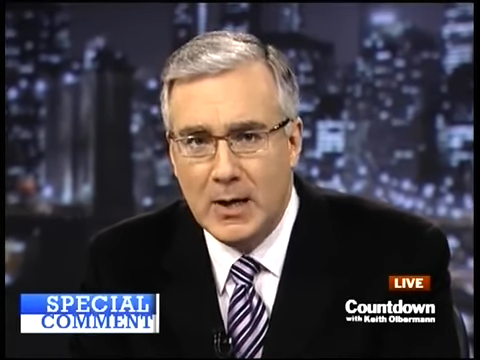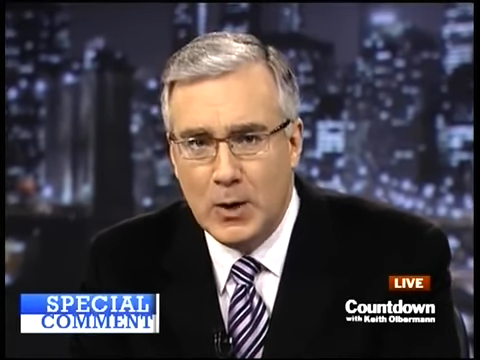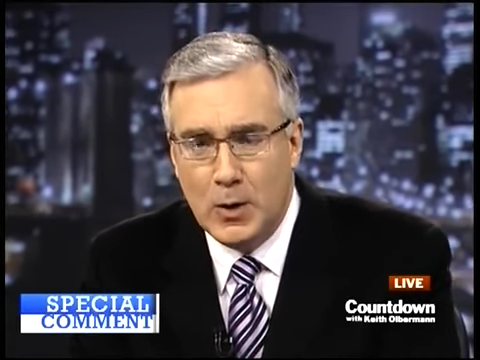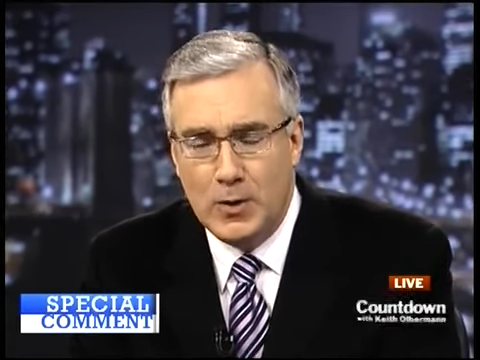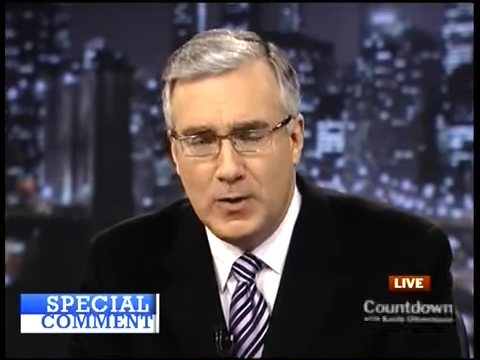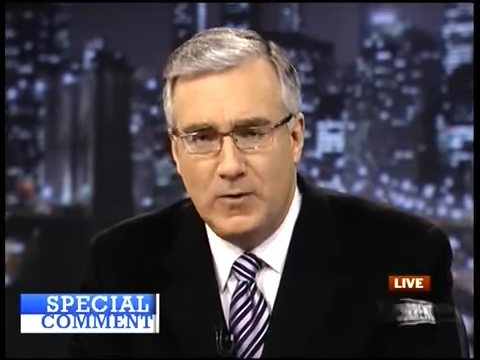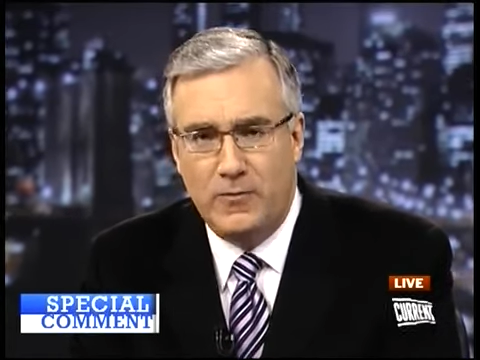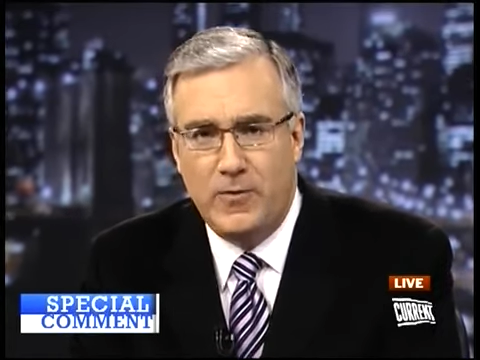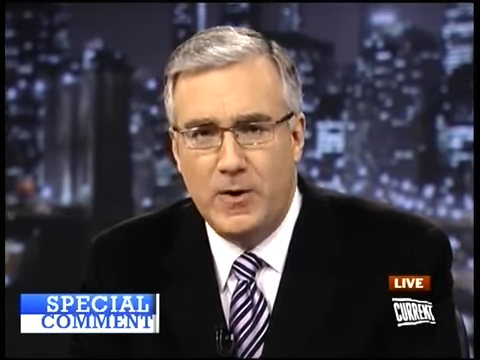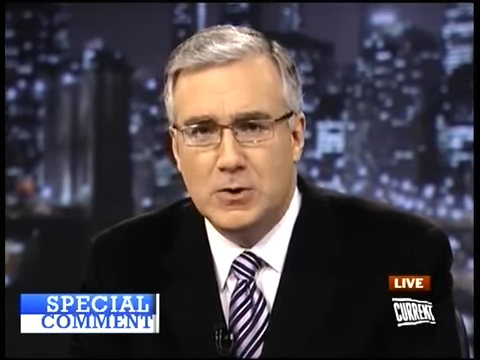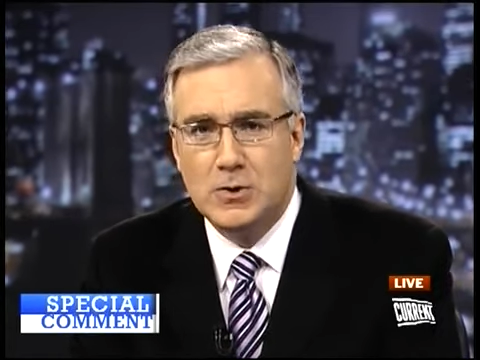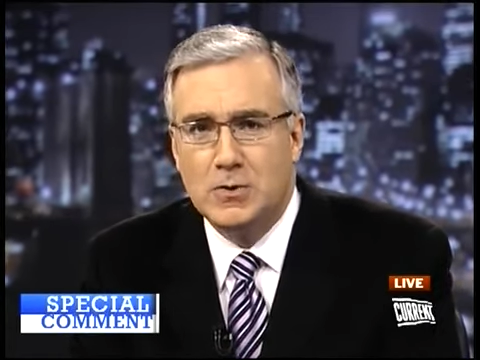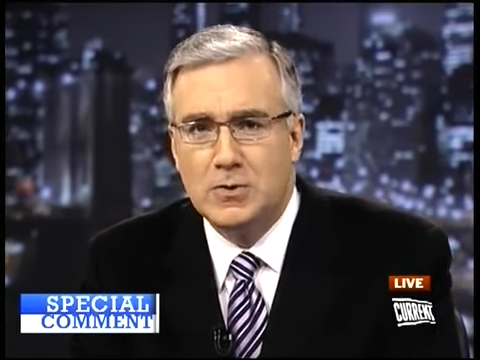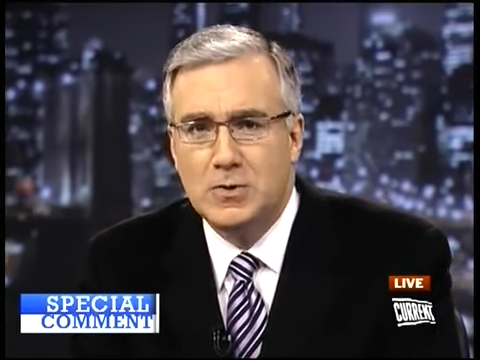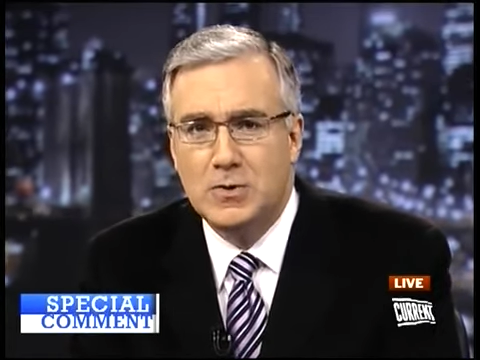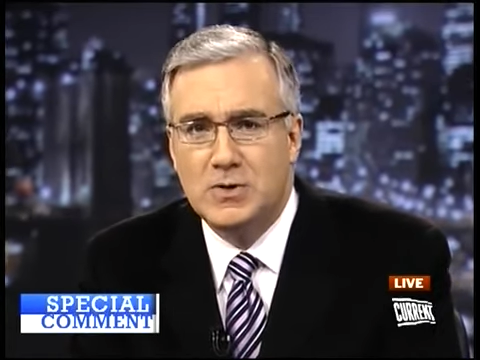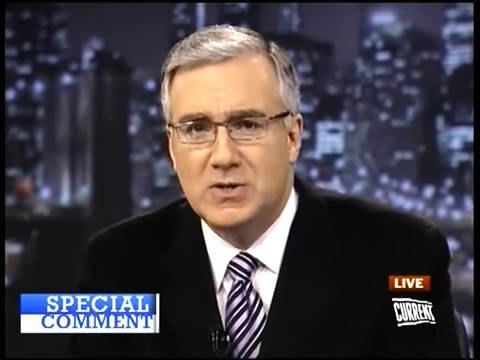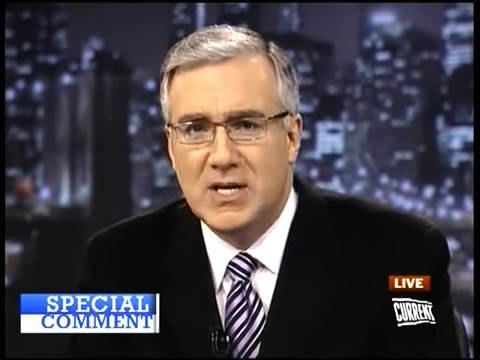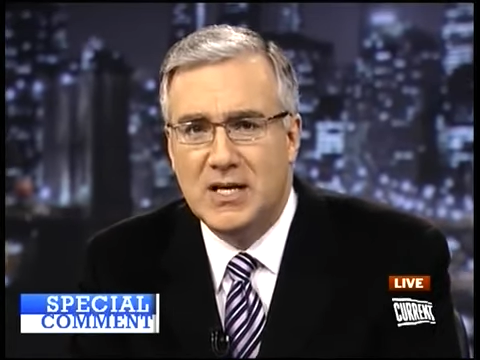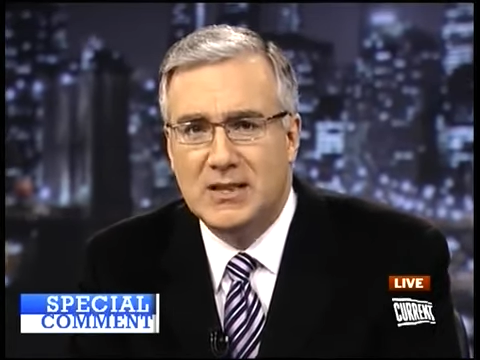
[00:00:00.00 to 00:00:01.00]
or the officials
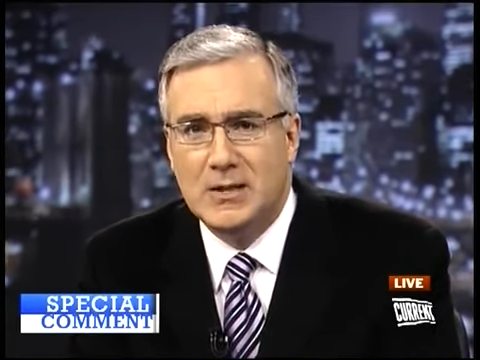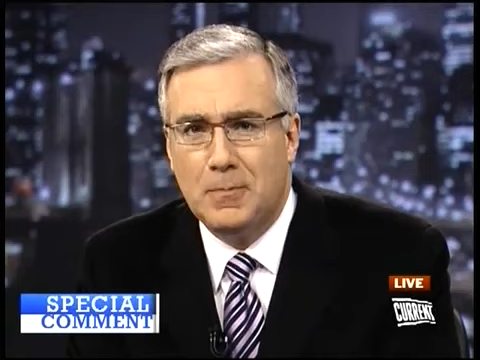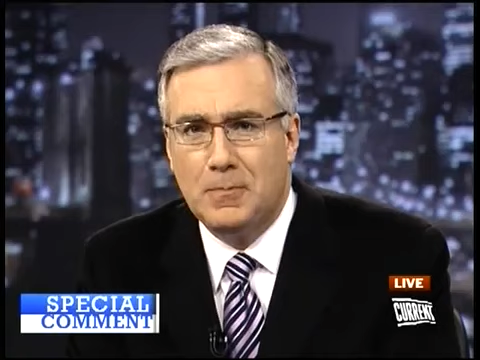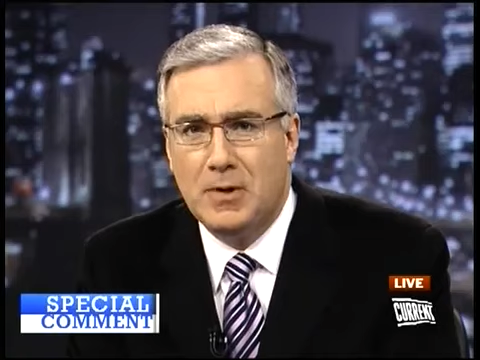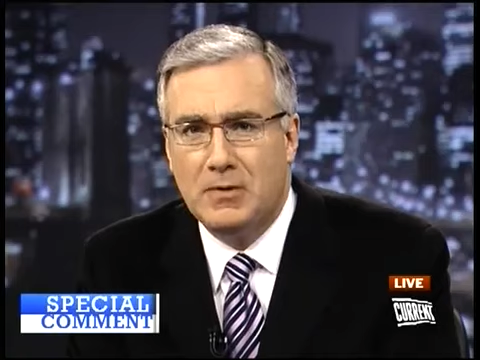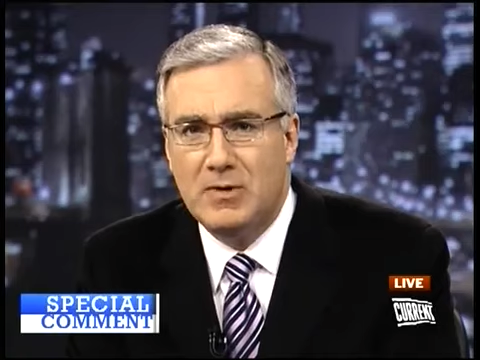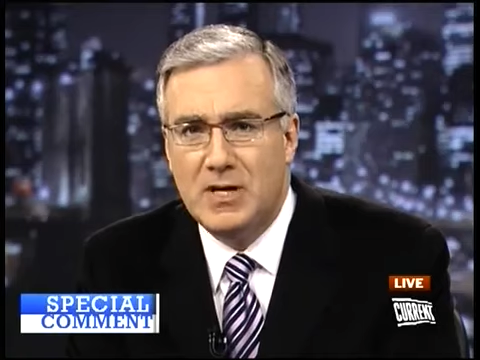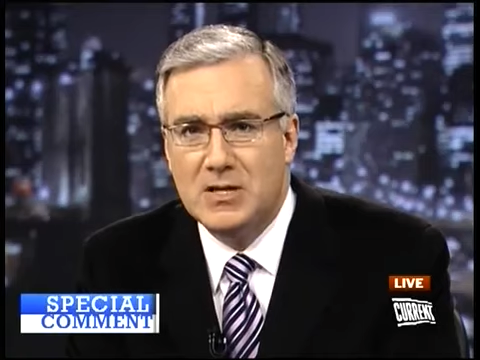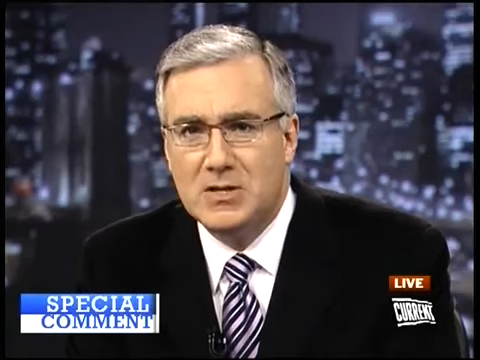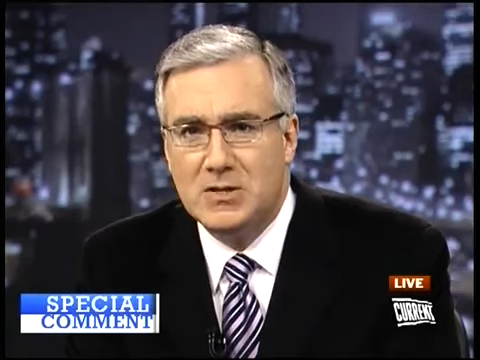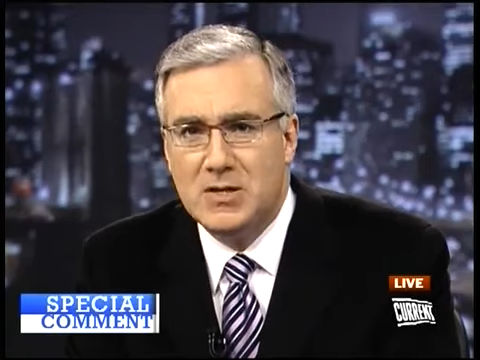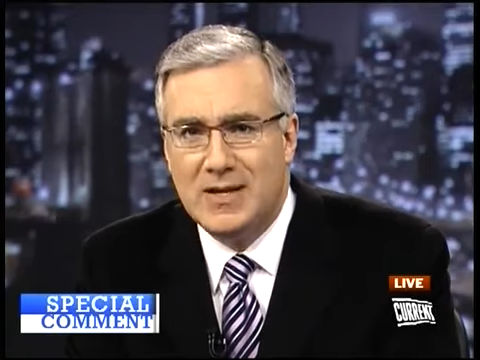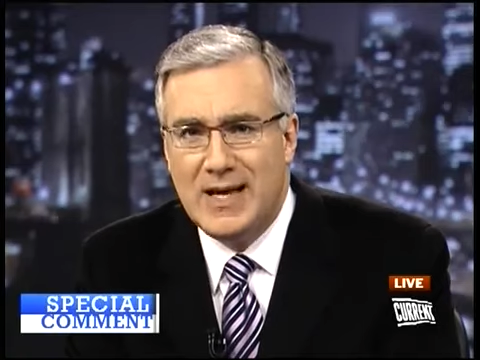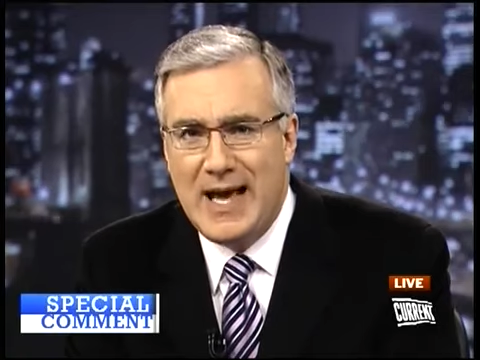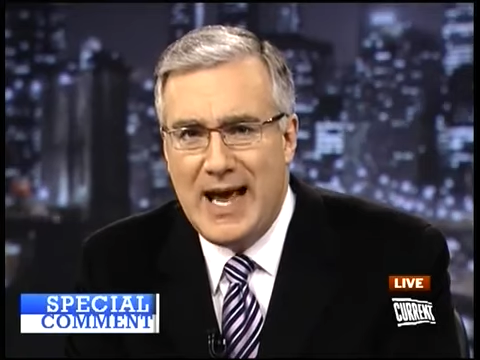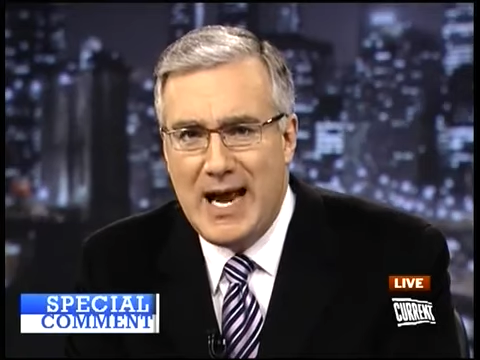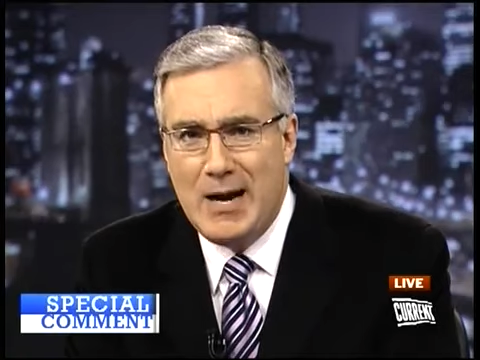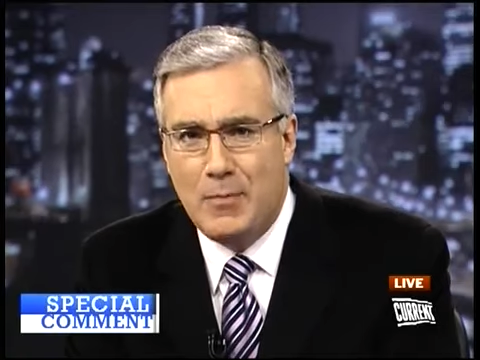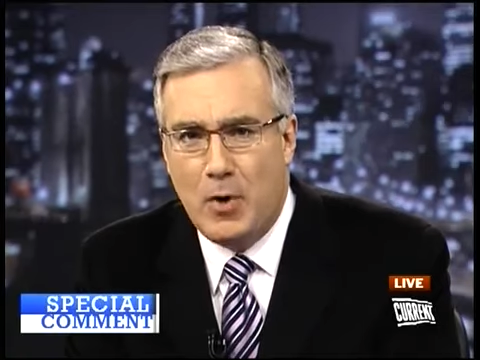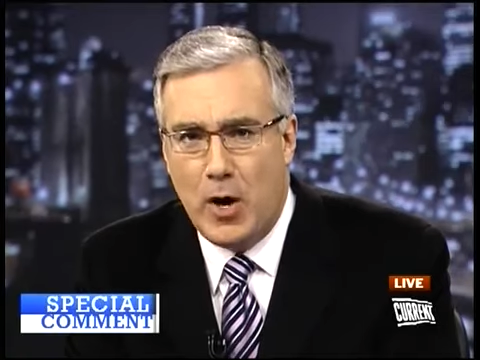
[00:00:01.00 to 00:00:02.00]
who sent the police to the
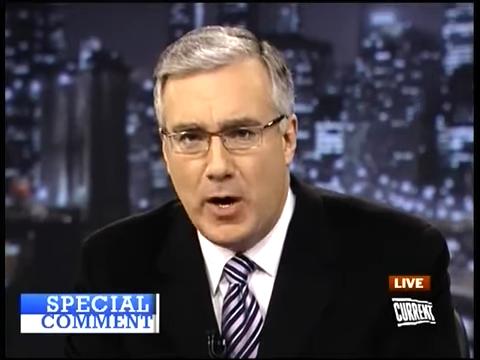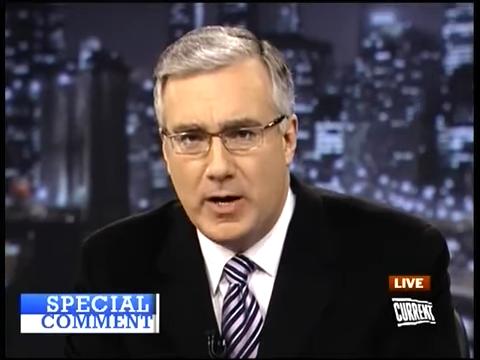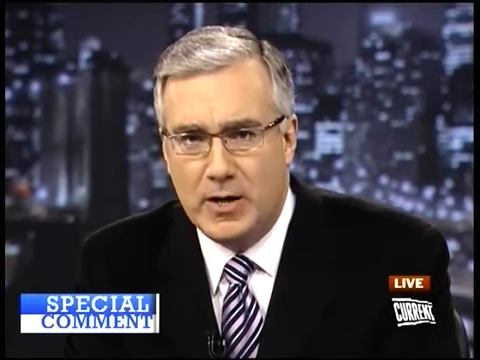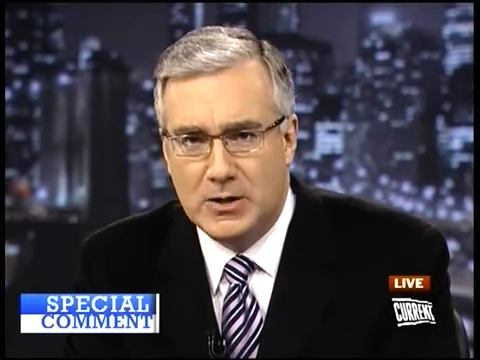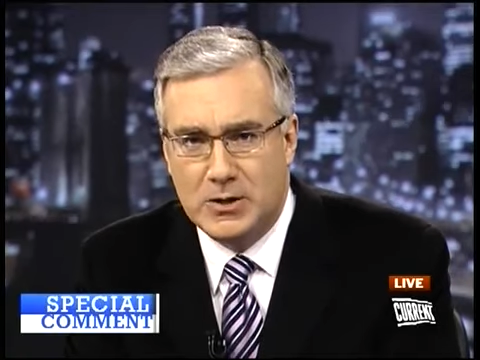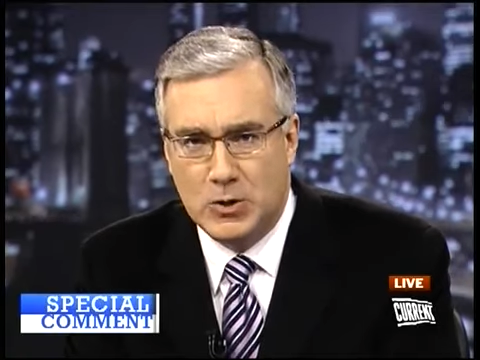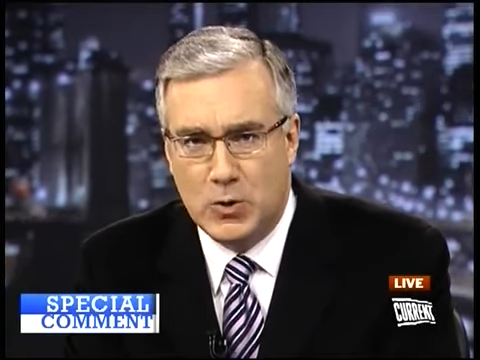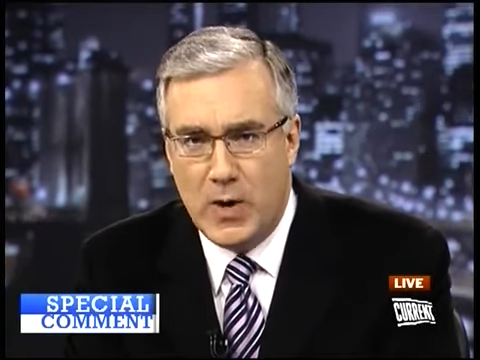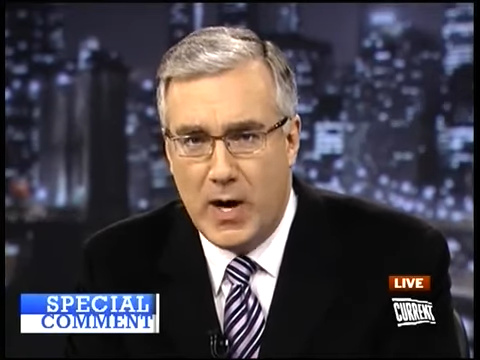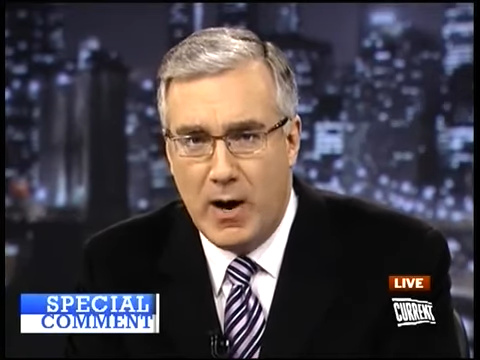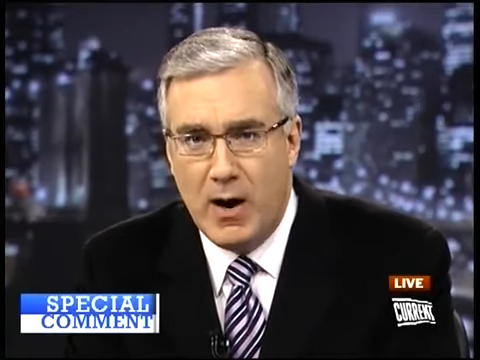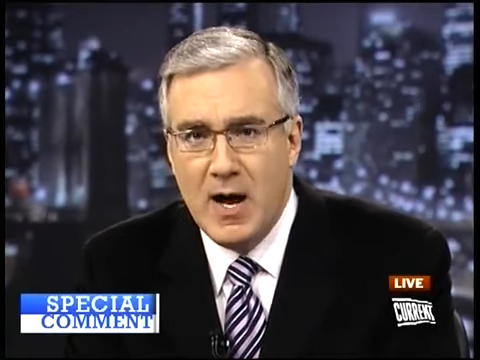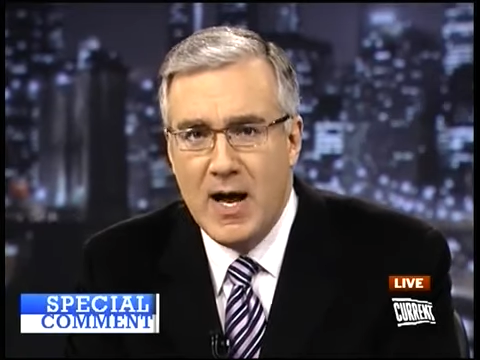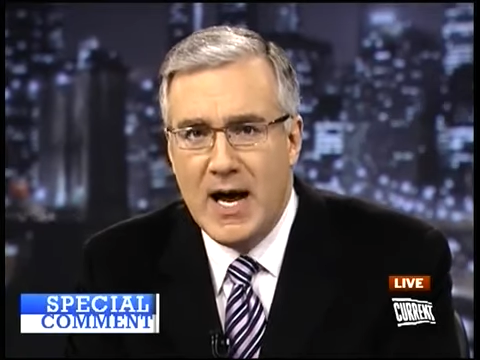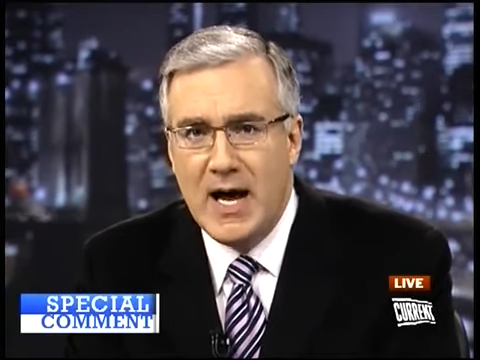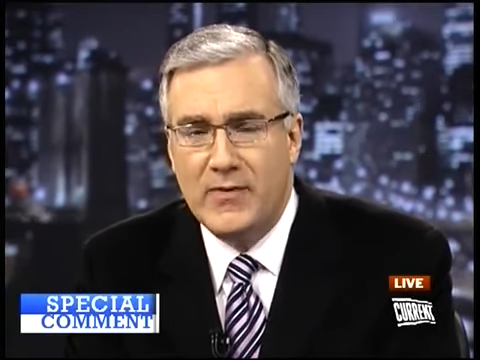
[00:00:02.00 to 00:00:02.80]
Haymarket Square